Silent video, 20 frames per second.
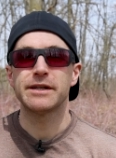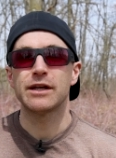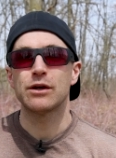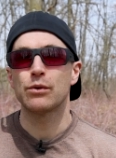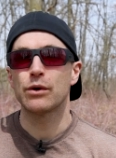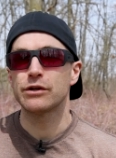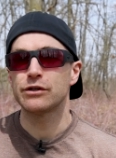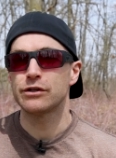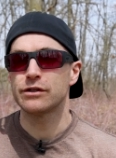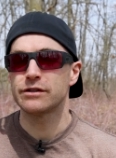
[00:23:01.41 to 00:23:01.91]
me any
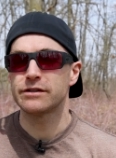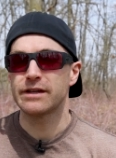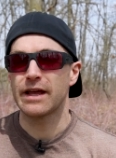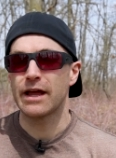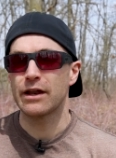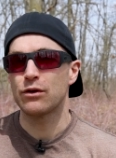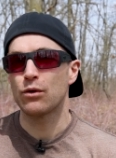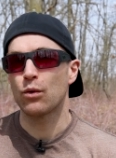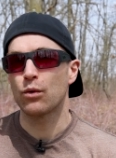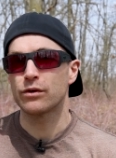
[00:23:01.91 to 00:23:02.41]
questions
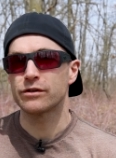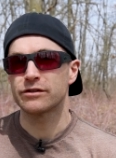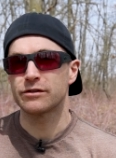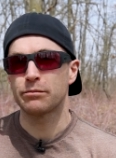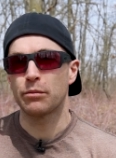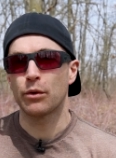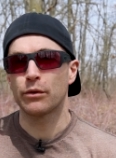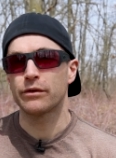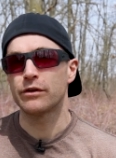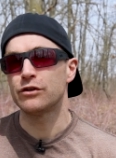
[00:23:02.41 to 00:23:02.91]
and or
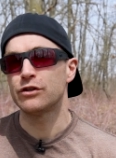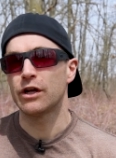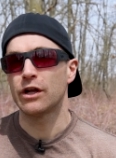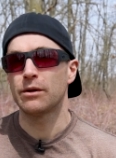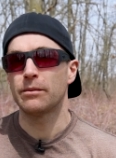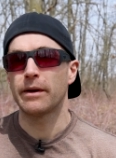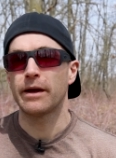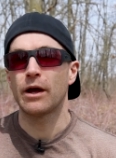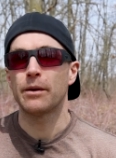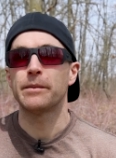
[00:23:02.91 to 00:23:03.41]
support the
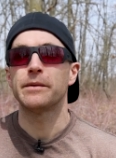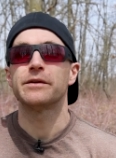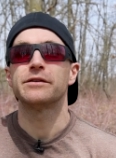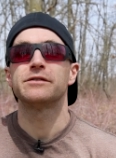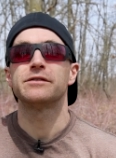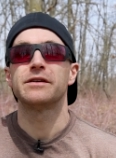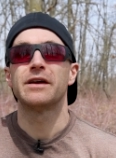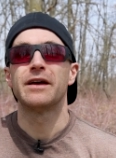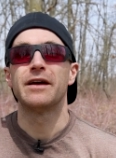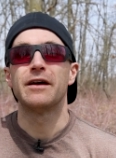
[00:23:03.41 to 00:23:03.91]
channel by helping
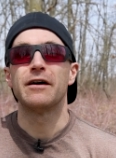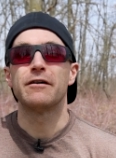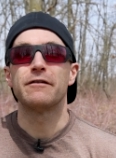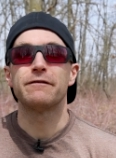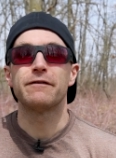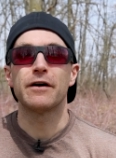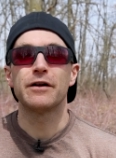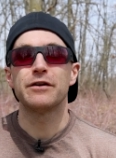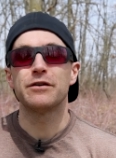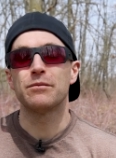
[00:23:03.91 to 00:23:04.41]
us
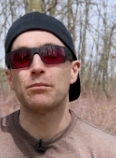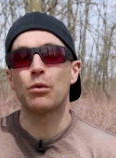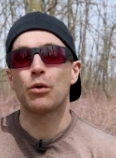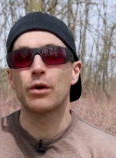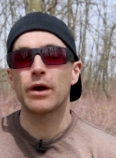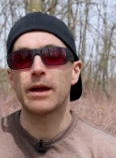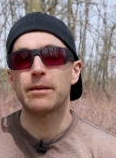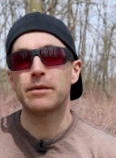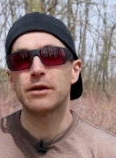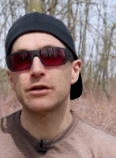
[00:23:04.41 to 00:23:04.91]
fund
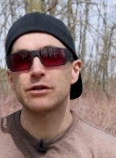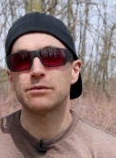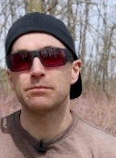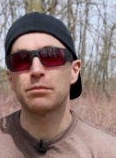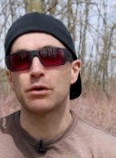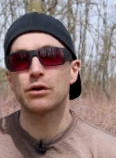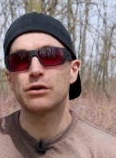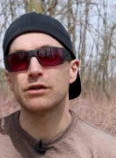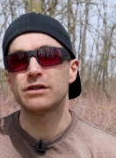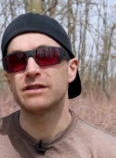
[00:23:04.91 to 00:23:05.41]
more ammunition
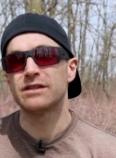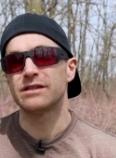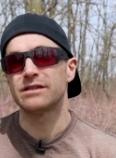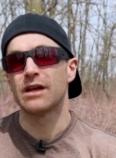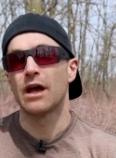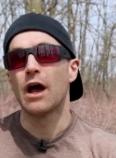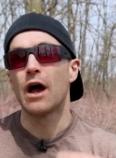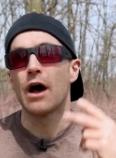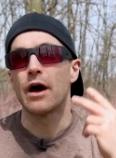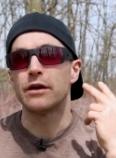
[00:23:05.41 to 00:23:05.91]
purchases.
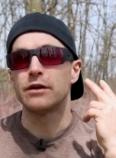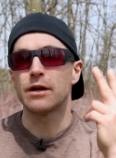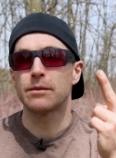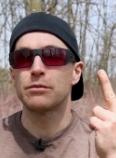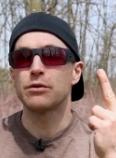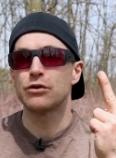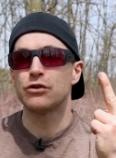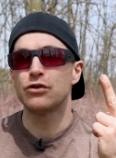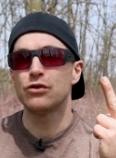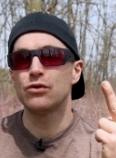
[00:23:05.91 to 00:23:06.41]

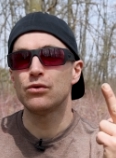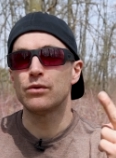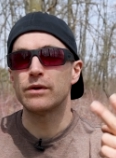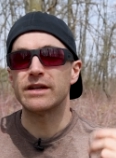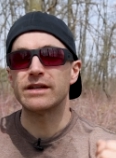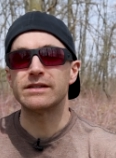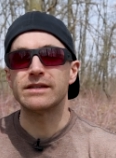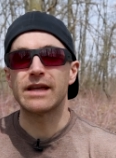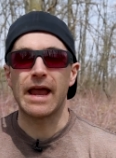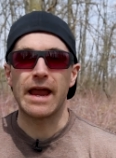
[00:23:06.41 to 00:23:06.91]
Number two
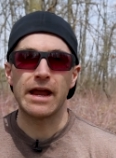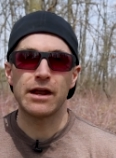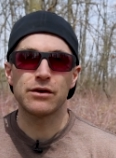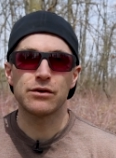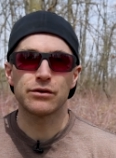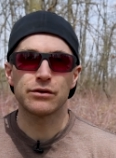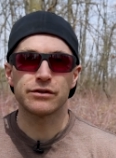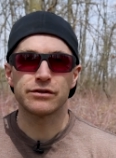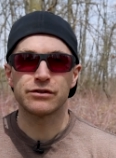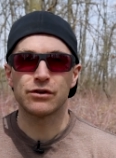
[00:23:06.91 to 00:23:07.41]
is
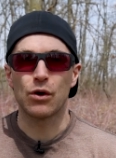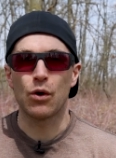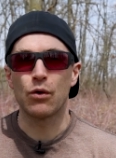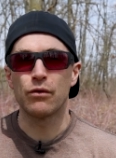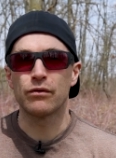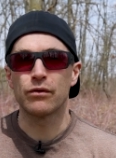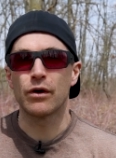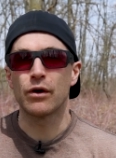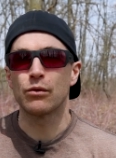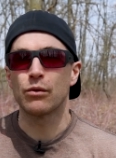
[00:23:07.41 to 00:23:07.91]
Anders
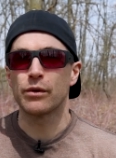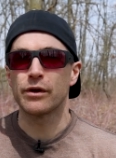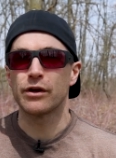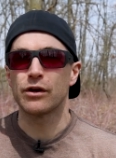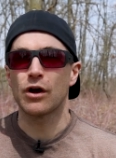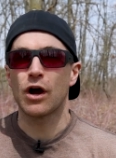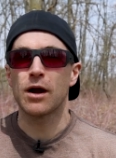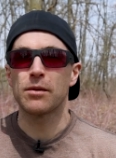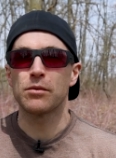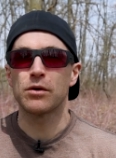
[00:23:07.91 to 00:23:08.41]
over at Ronin
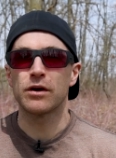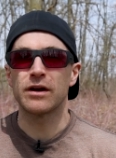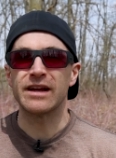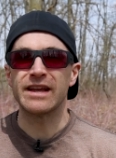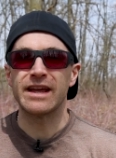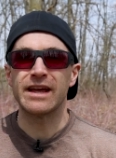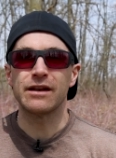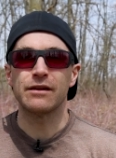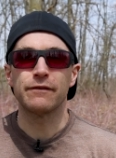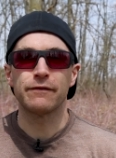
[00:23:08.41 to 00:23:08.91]
Armour.
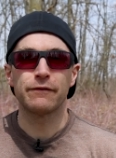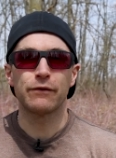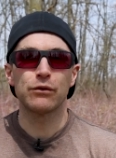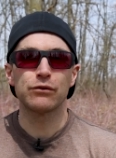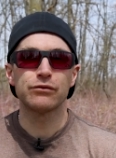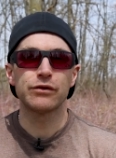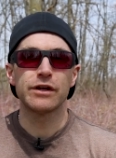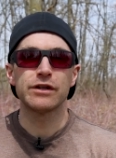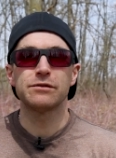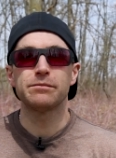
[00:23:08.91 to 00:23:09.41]
Again, in full
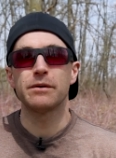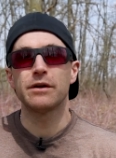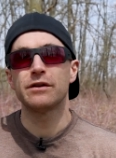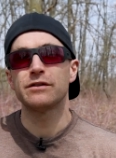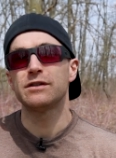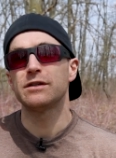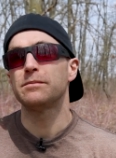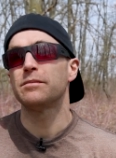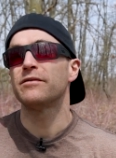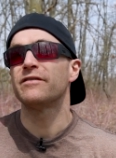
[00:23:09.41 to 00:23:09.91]

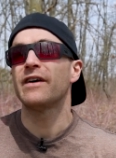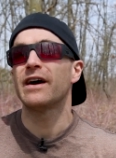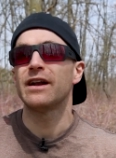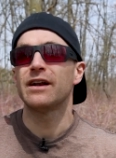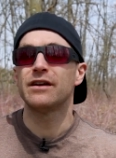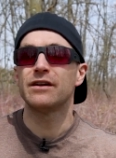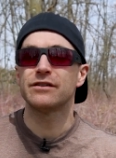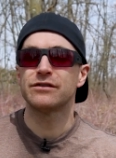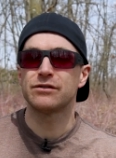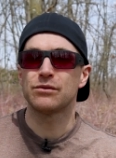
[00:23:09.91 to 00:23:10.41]
transparency,
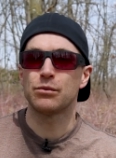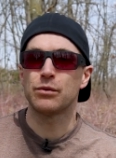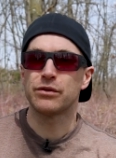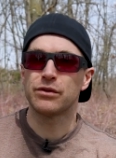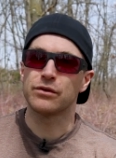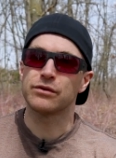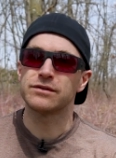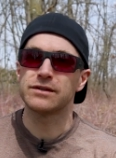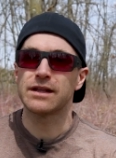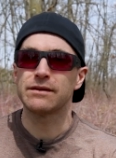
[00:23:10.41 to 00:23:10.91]
provided us with
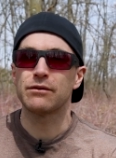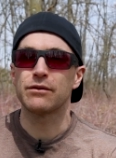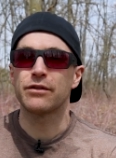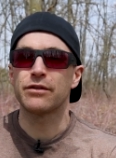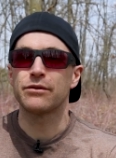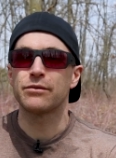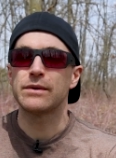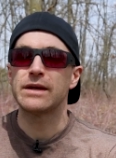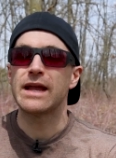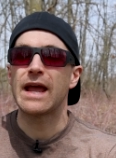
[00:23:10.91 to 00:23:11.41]
those level
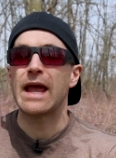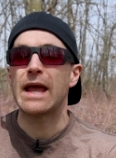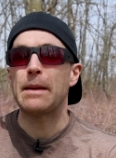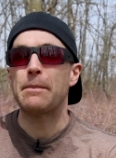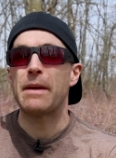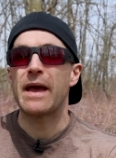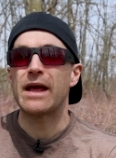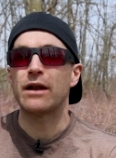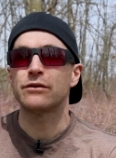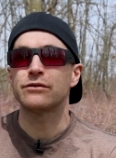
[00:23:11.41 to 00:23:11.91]
three A
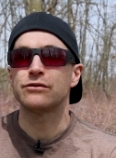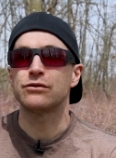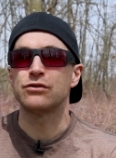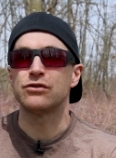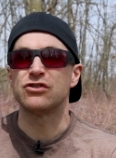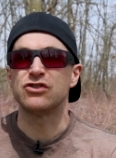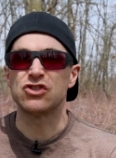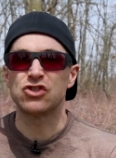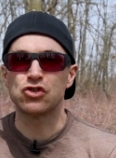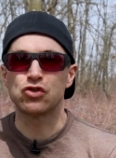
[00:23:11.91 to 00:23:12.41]
panels to
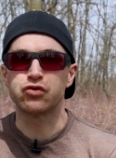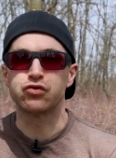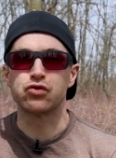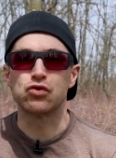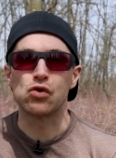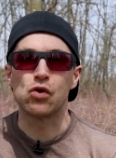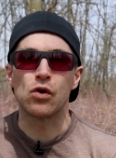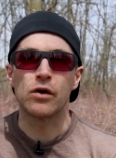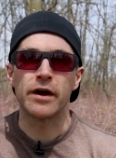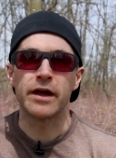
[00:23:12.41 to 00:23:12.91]

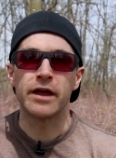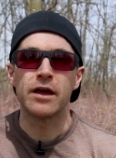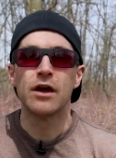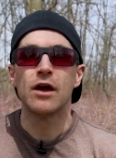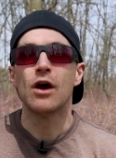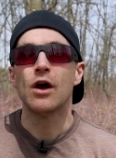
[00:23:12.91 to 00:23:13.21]
destroy